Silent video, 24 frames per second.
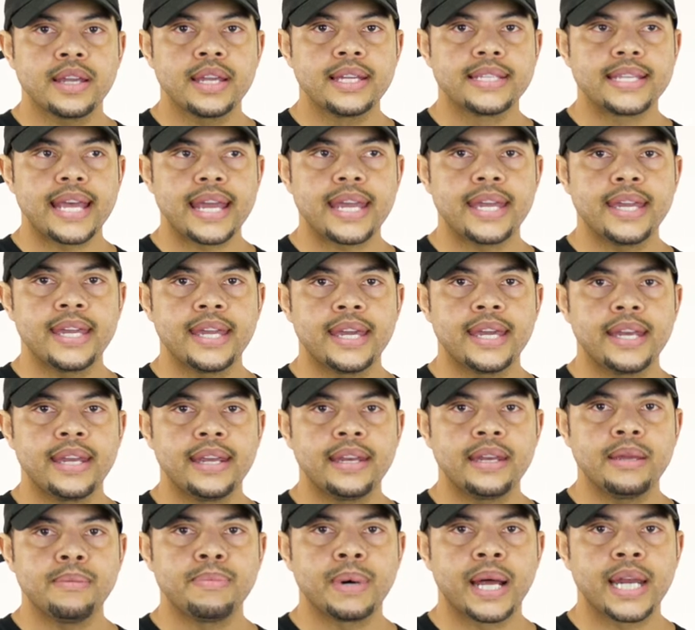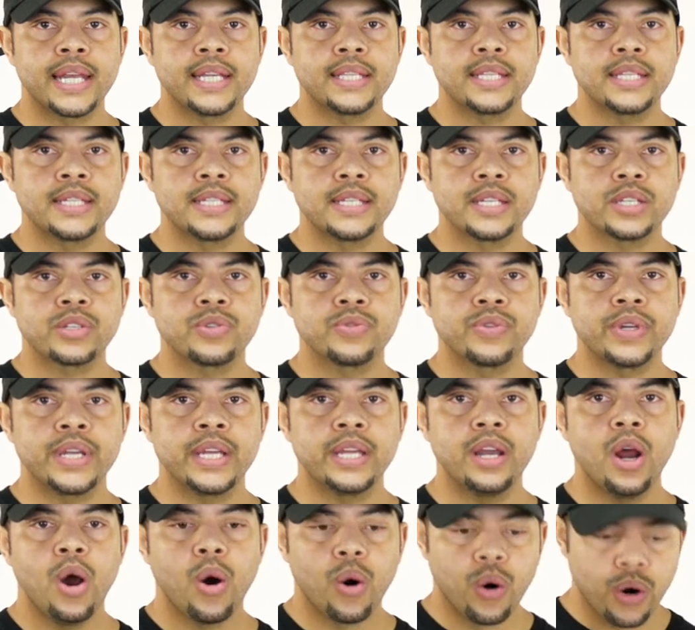because they can get anybody to just
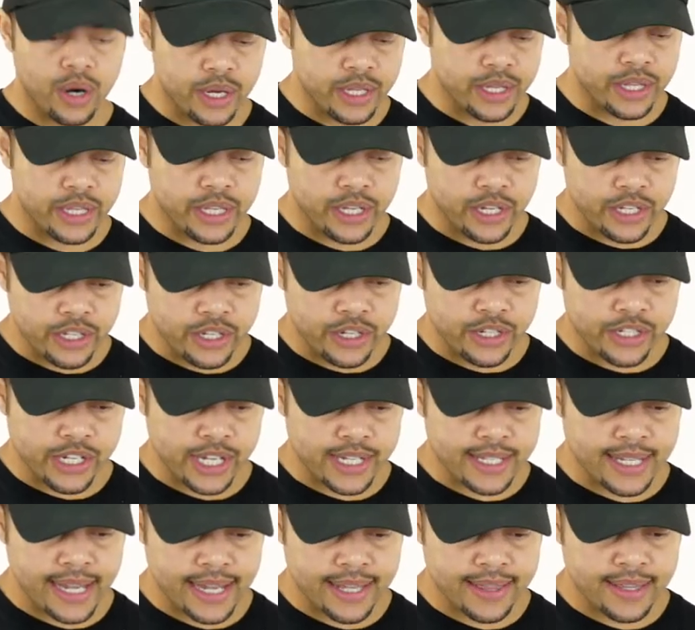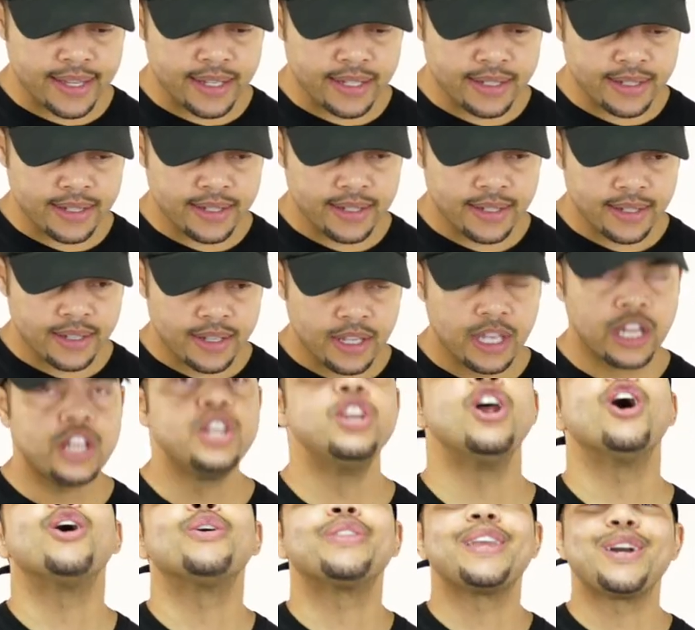read or you're just like this.
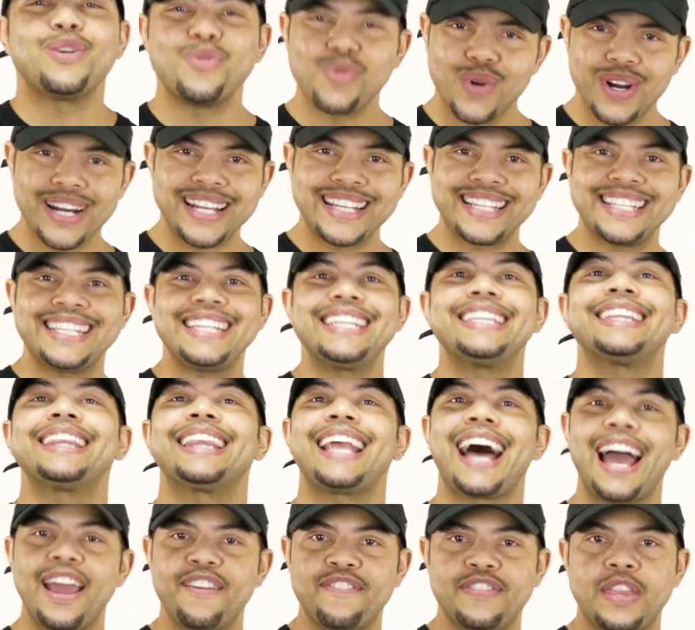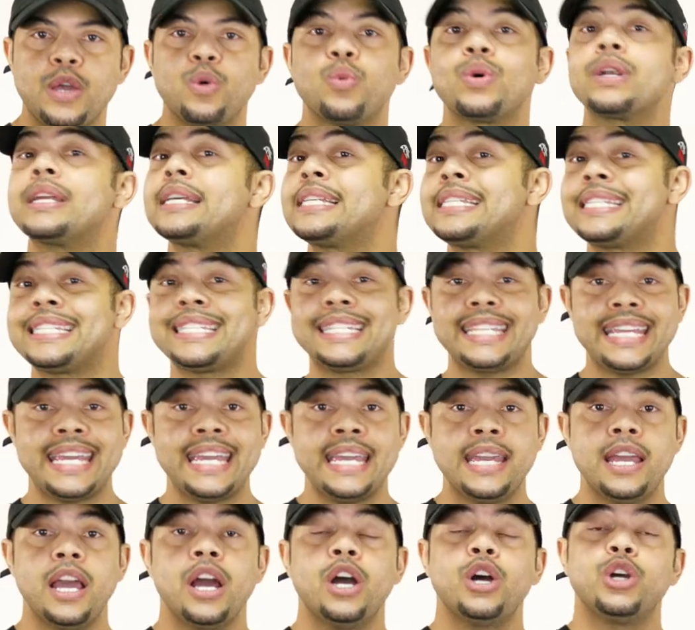No, they want to see life. They want to
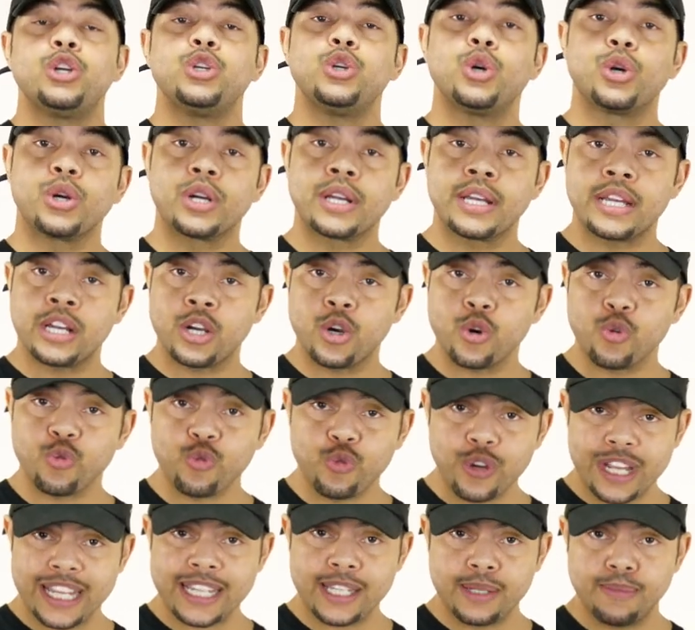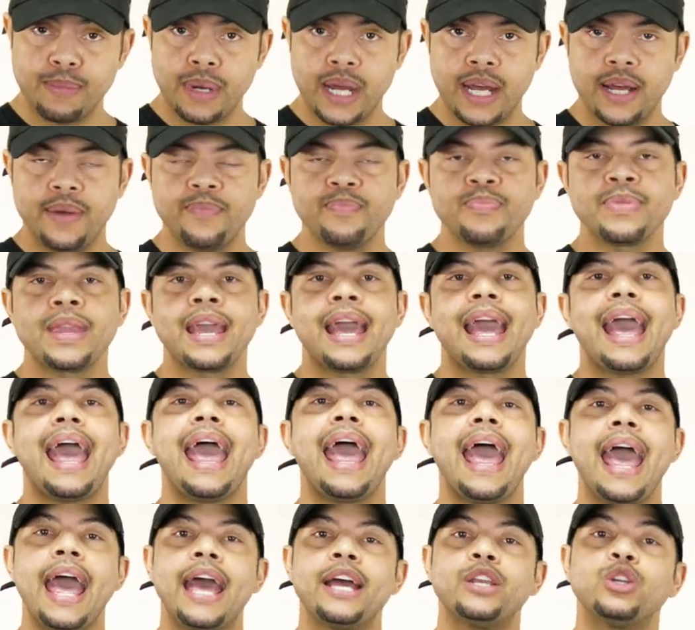see your charisma
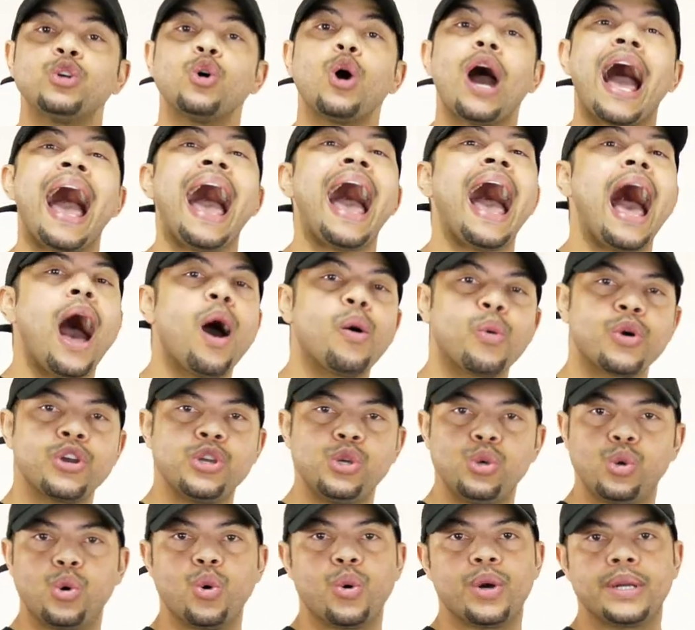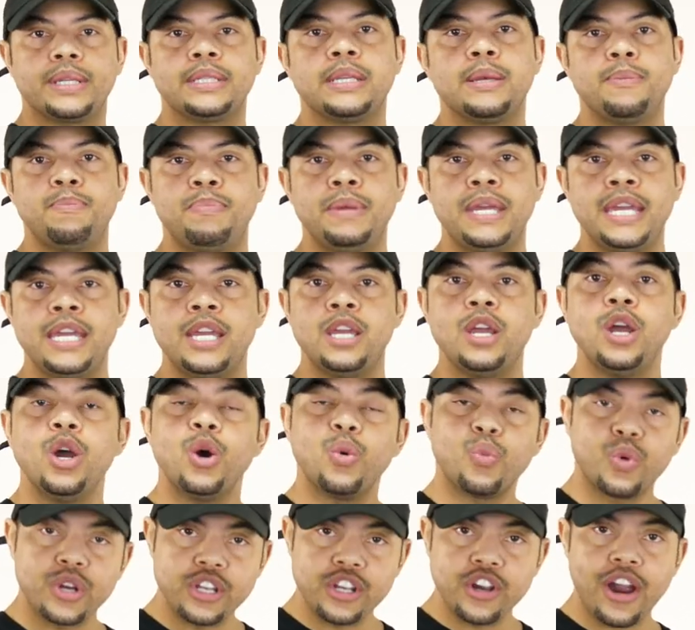and how are you going to be
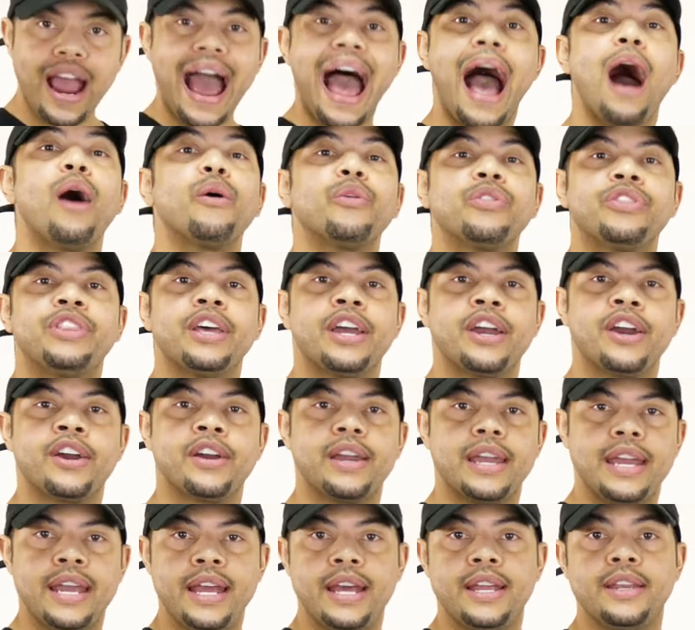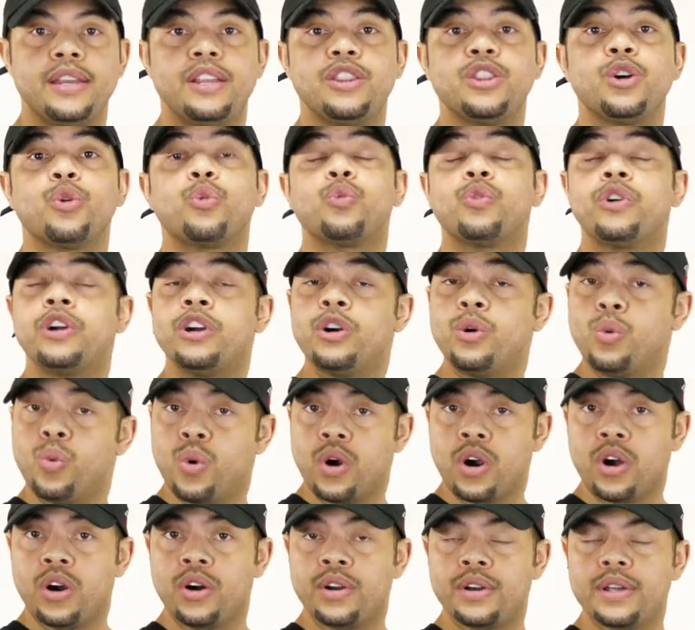when you're out there in the real
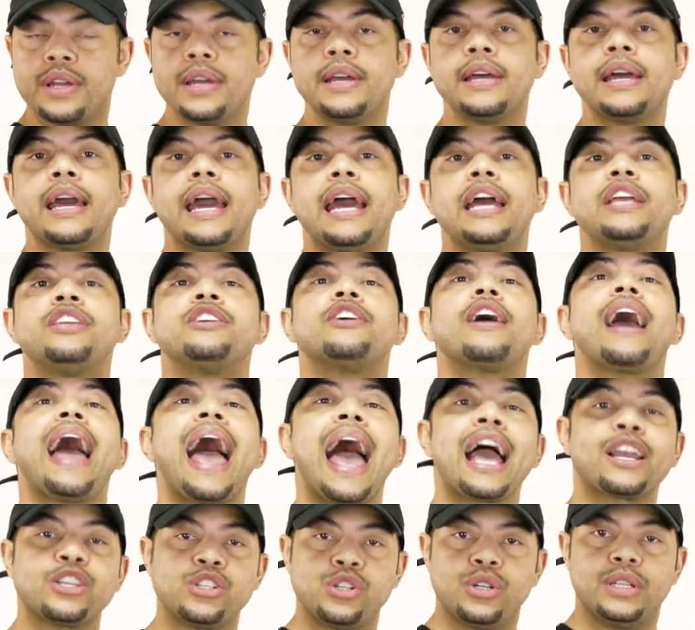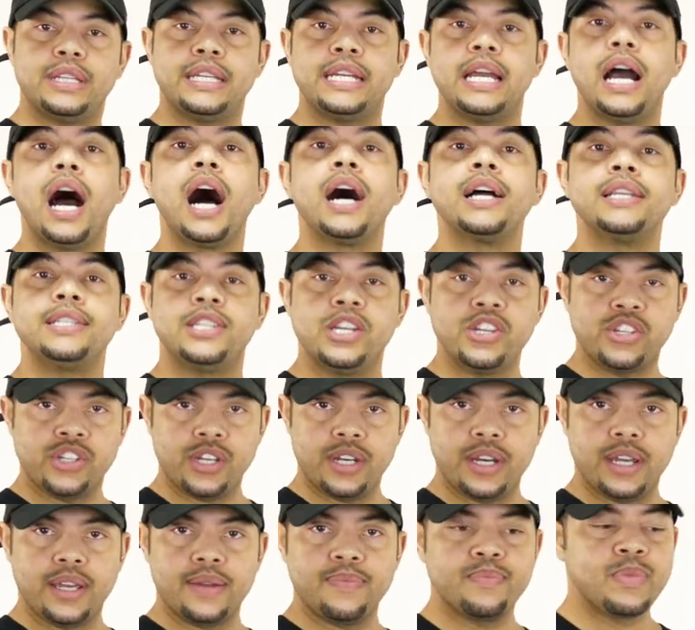world and you're actually
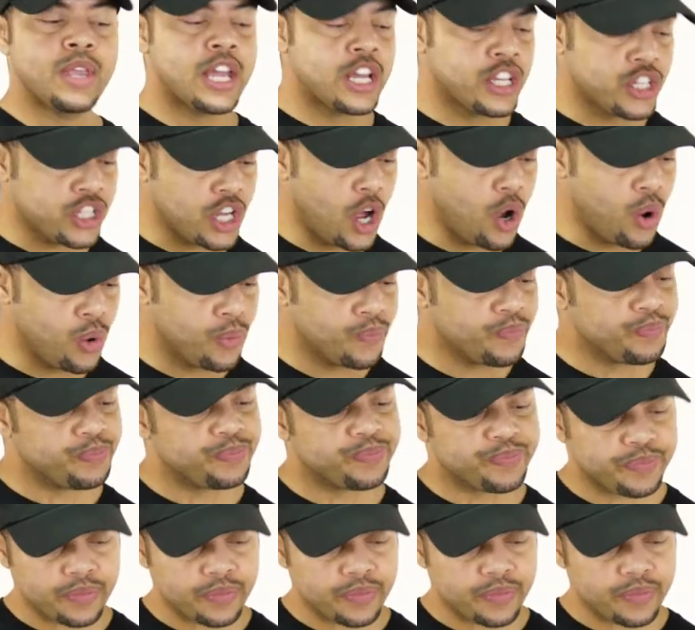auditioning. So,